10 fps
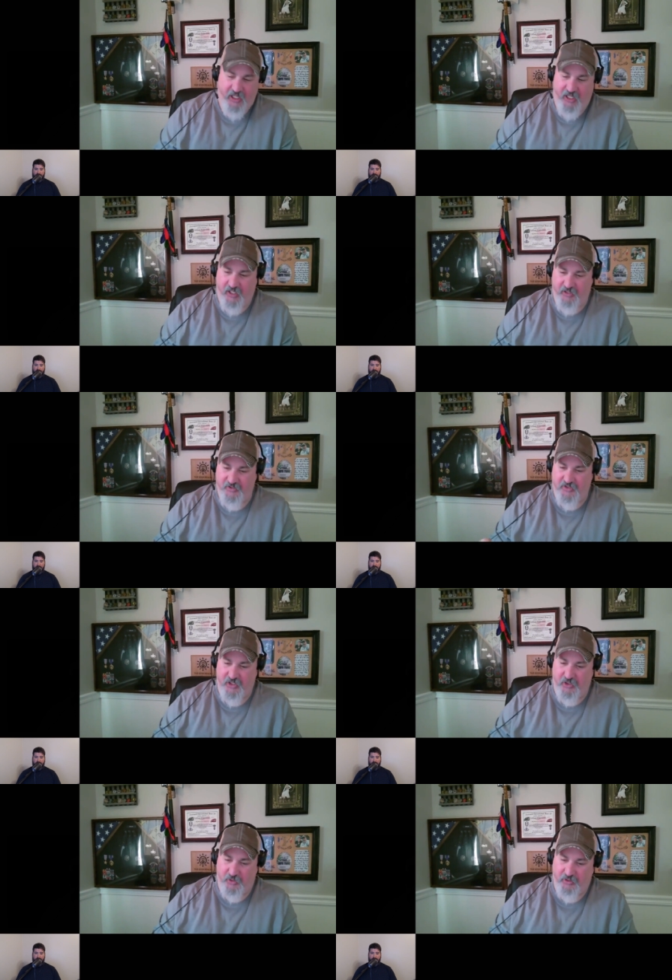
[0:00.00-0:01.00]
And
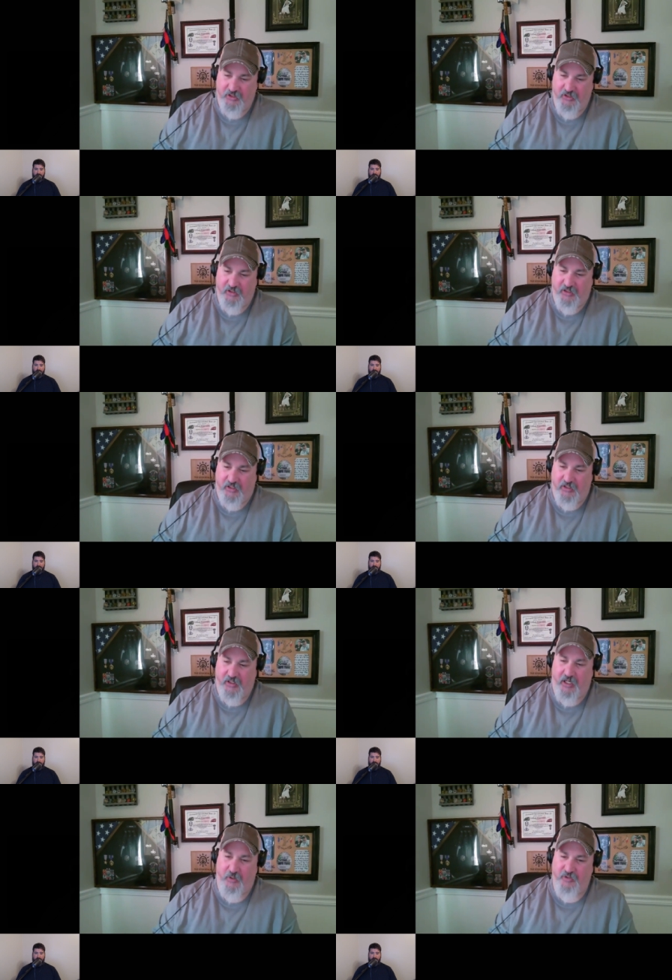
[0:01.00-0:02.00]
so uh,
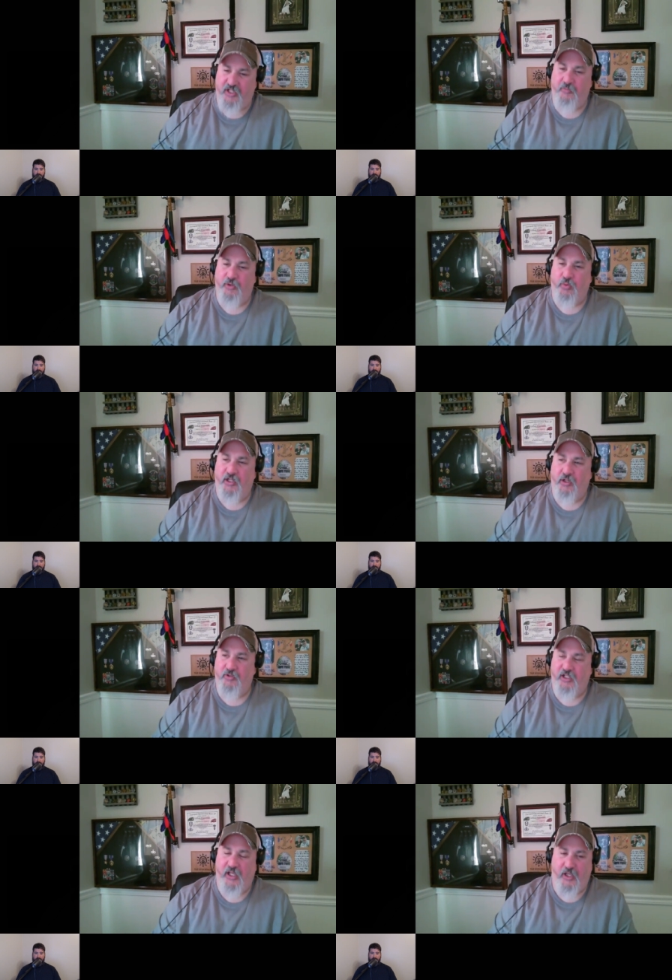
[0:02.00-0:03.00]
our team in one
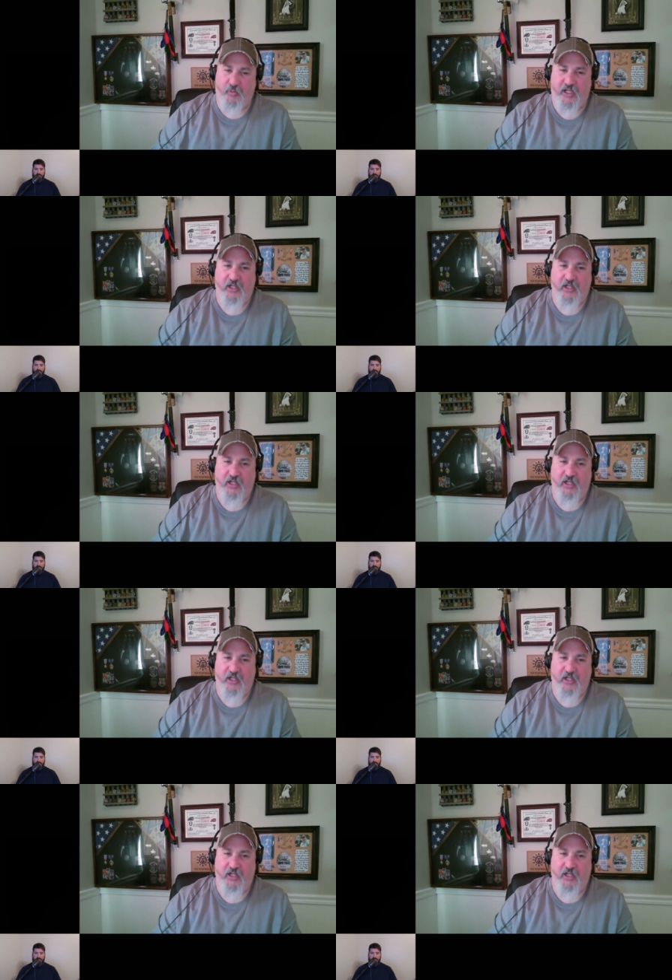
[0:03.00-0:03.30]
ODA, we had